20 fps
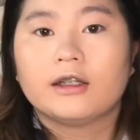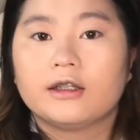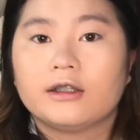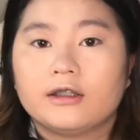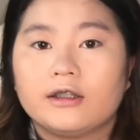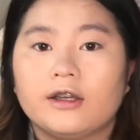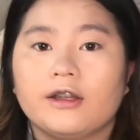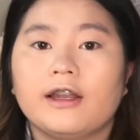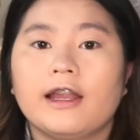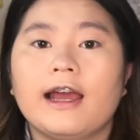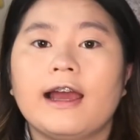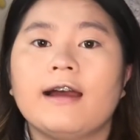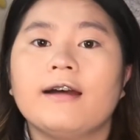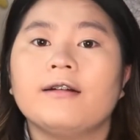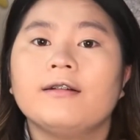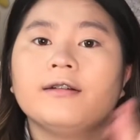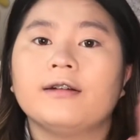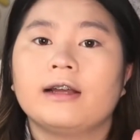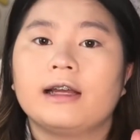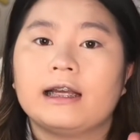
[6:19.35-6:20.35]
So
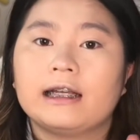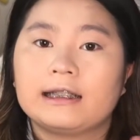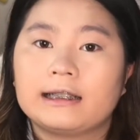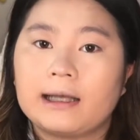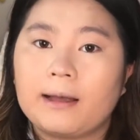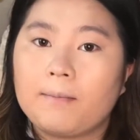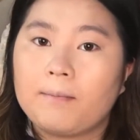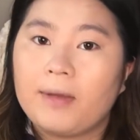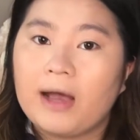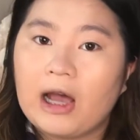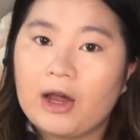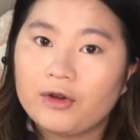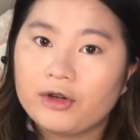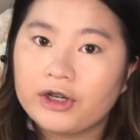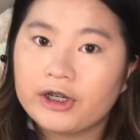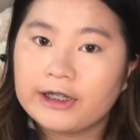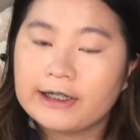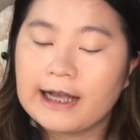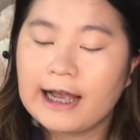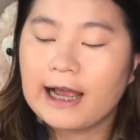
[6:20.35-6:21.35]
now it's
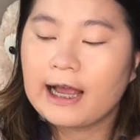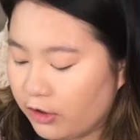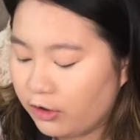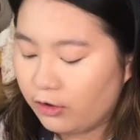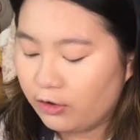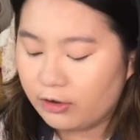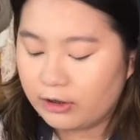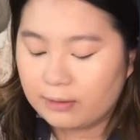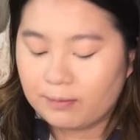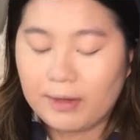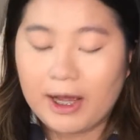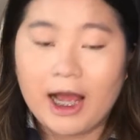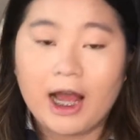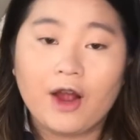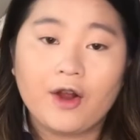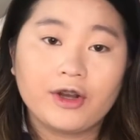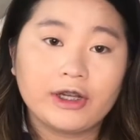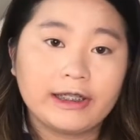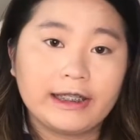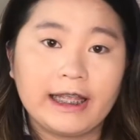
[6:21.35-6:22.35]
powder time. Use my
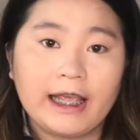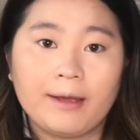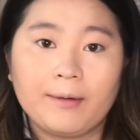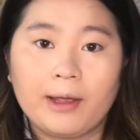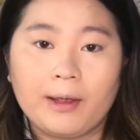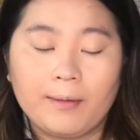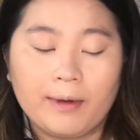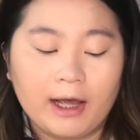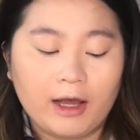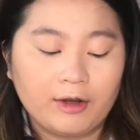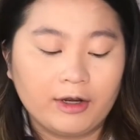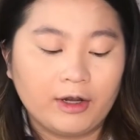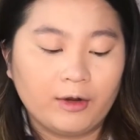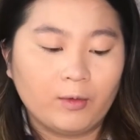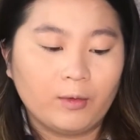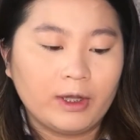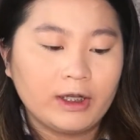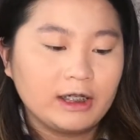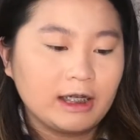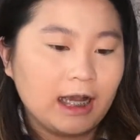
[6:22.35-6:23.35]
RCMA powder,
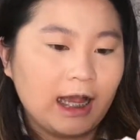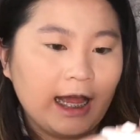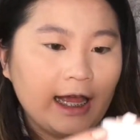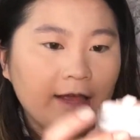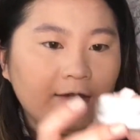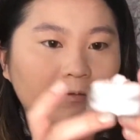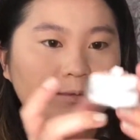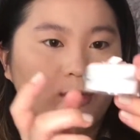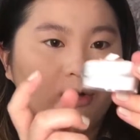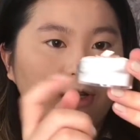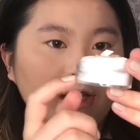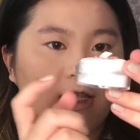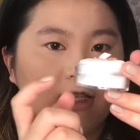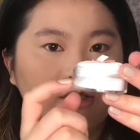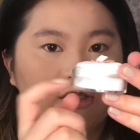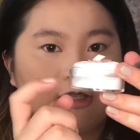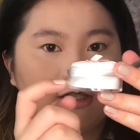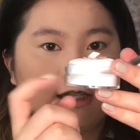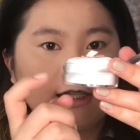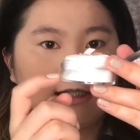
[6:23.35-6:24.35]
which I have put
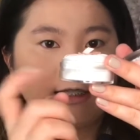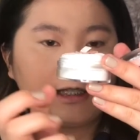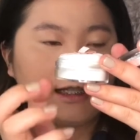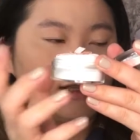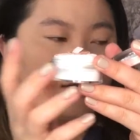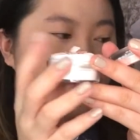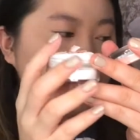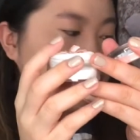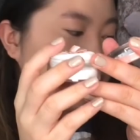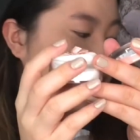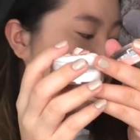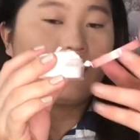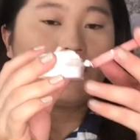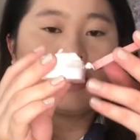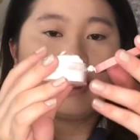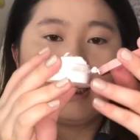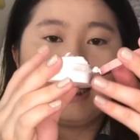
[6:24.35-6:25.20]
into this little jar for